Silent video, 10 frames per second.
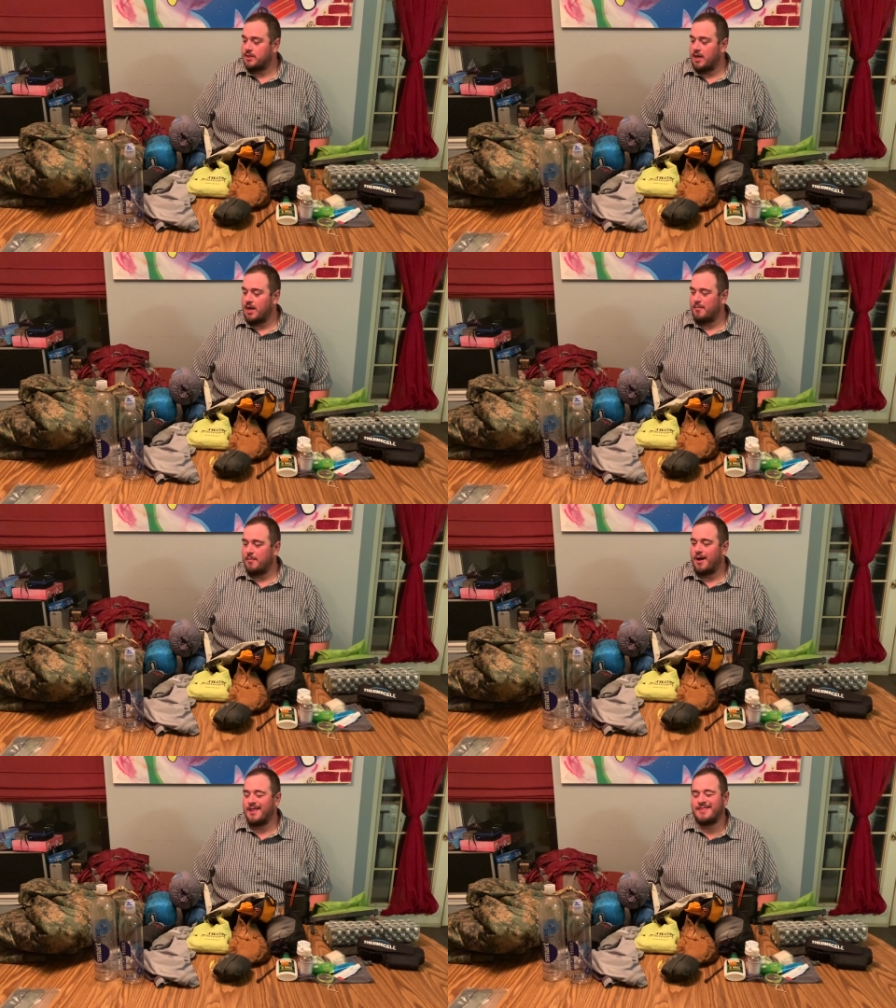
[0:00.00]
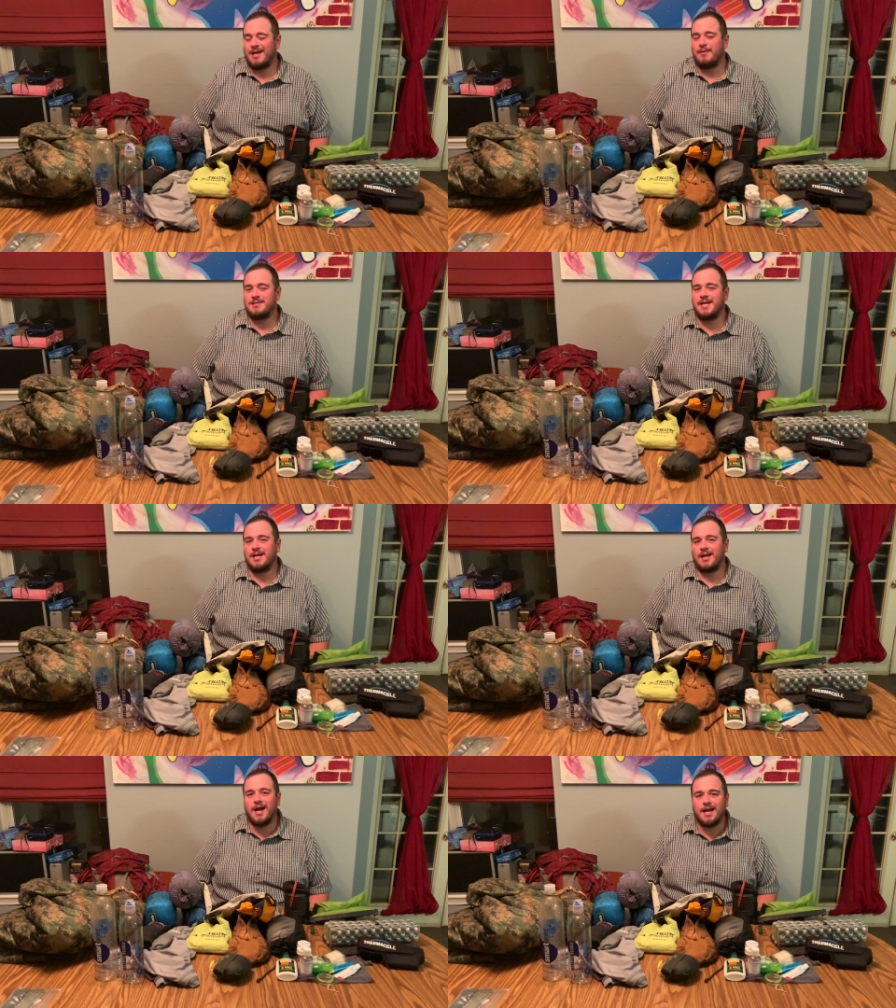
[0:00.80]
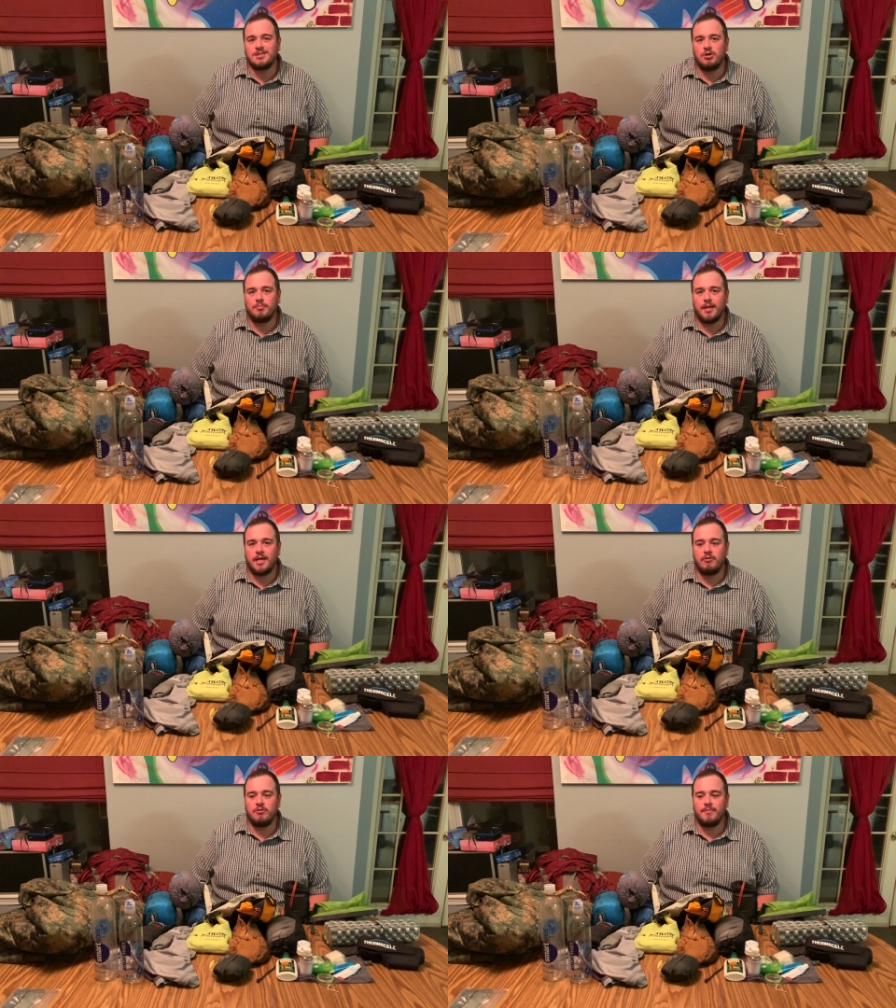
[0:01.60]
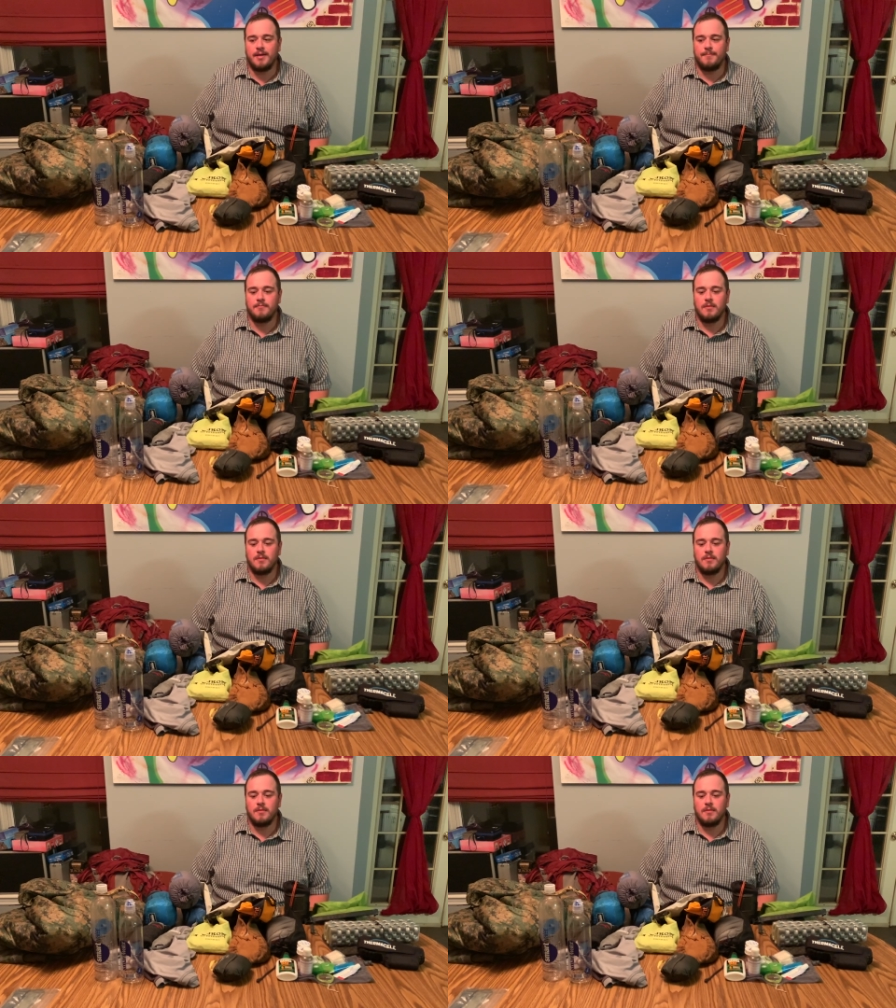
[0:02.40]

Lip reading: I thought about taking a Costco blanket with me,